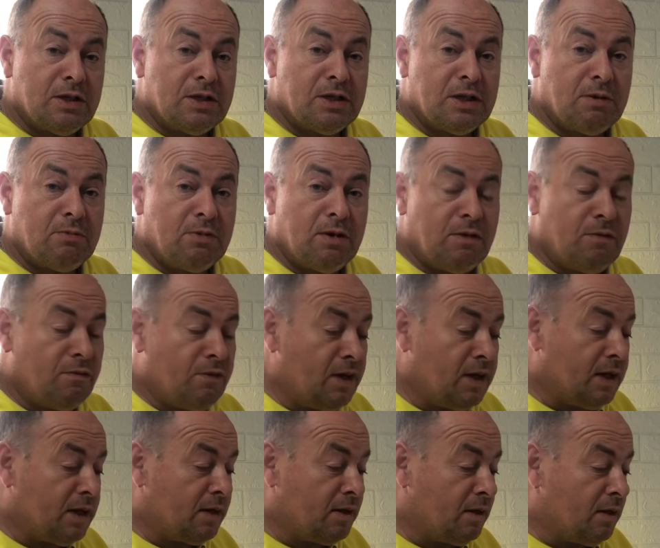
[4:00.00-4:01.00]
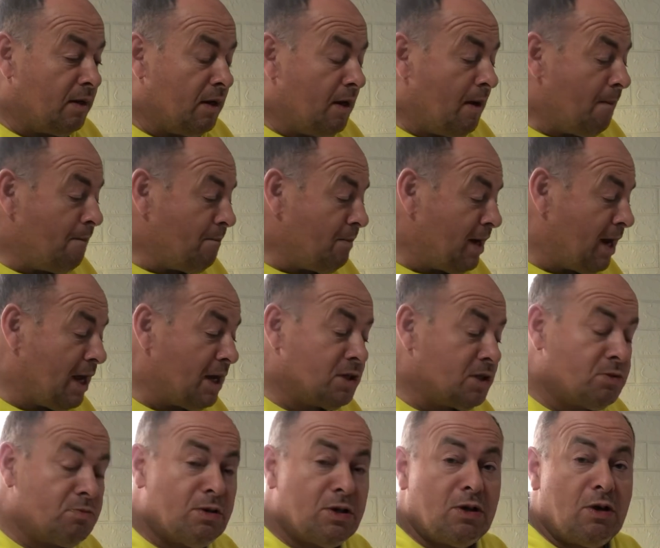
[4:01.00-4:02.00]
see what you think. Plus,
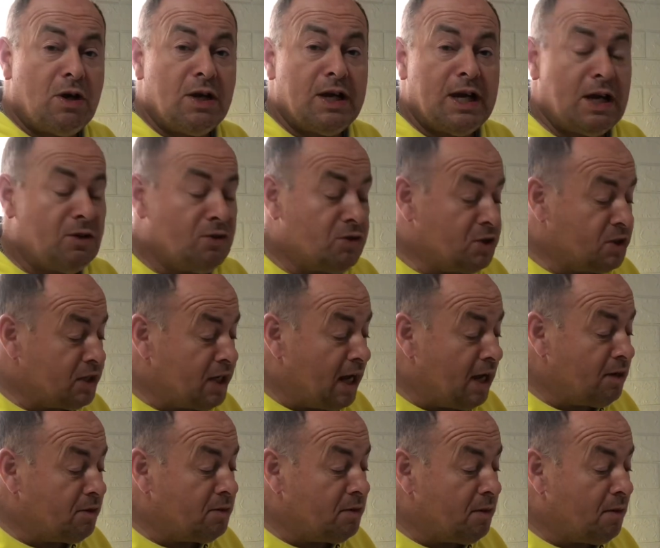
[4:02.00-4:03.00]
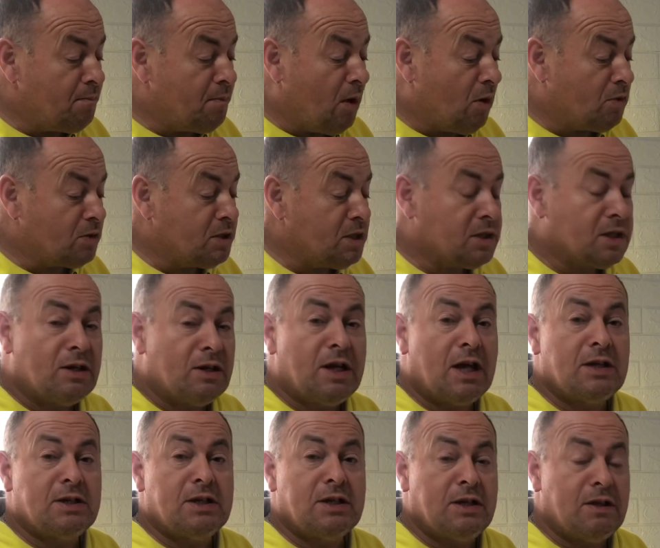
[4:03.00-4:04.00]
we've got now sound boxes going
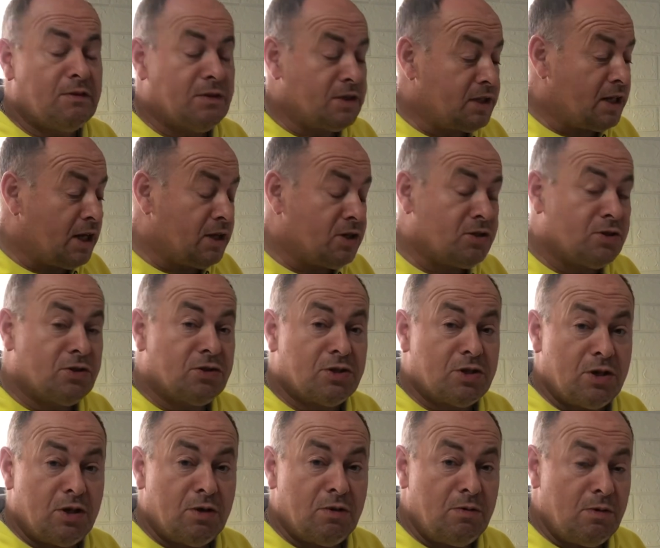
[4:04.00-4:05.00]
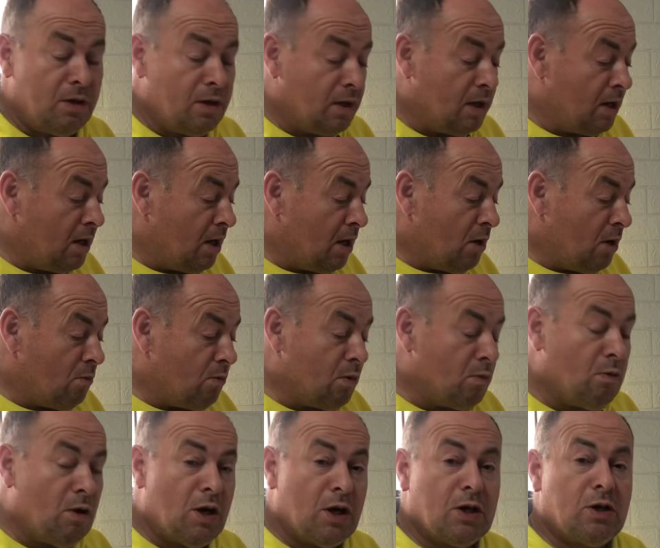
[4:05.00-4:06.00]
underneath the station too. We're
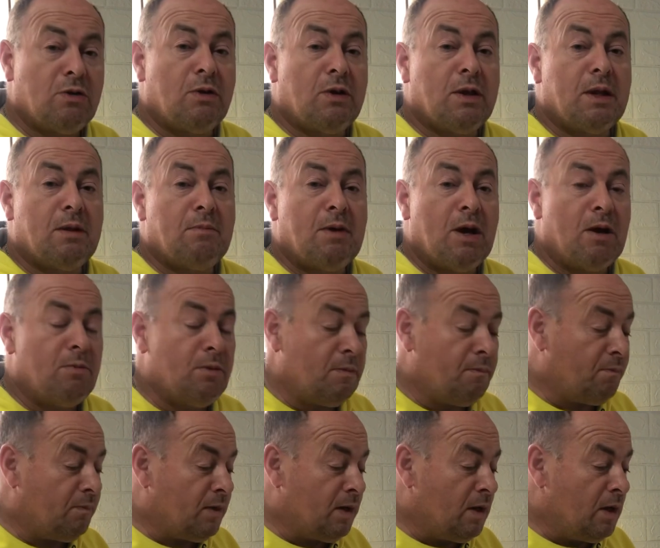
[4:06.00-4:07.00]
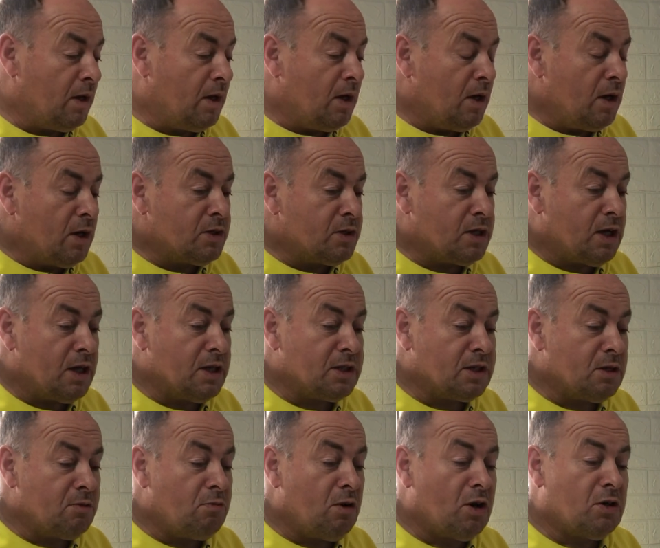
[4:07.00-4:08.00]
working on it at the moment, so it's
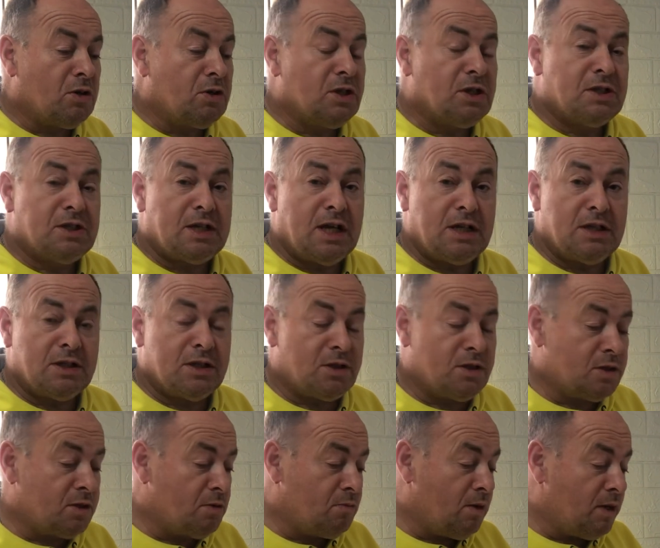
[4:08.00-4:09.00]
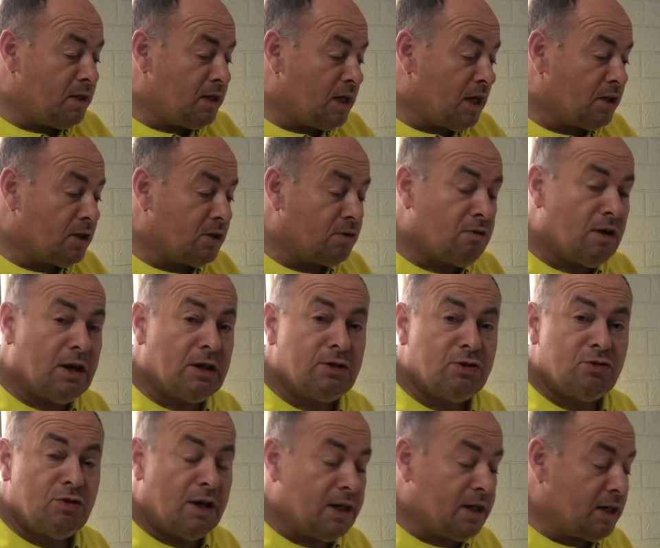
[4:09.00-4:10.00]
going to work on the sensors, so when the underground
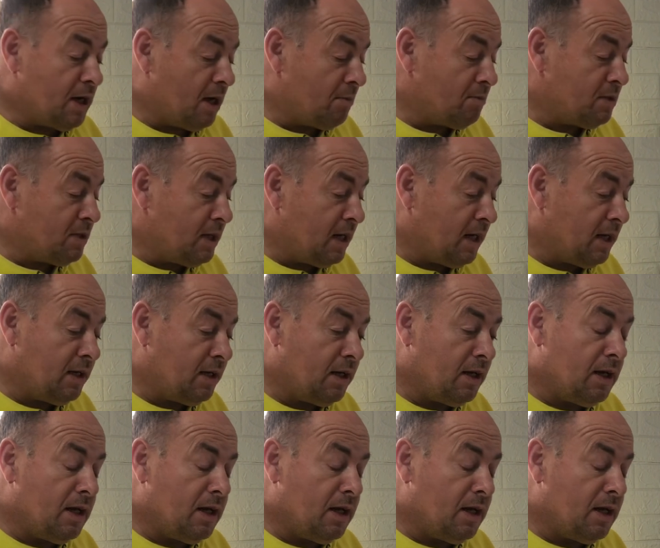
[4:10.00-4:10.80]
train comes in,